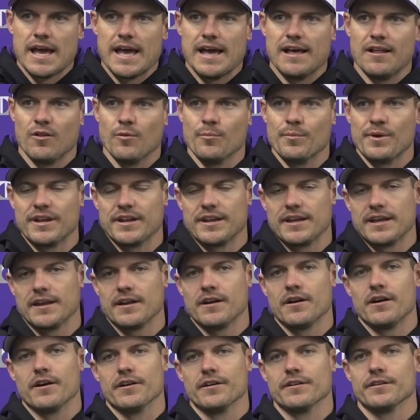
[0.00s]
element
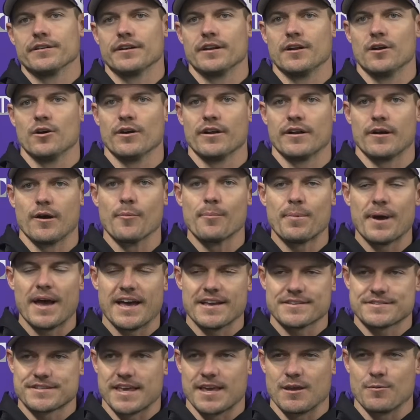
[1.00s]
in our, you know, in our
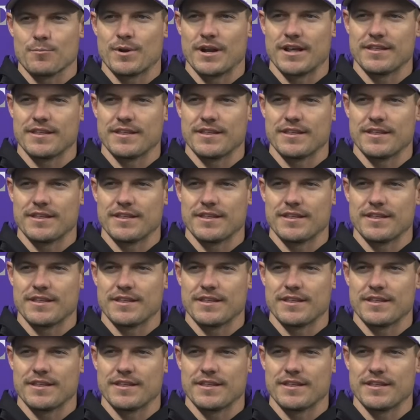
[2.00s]
pass game.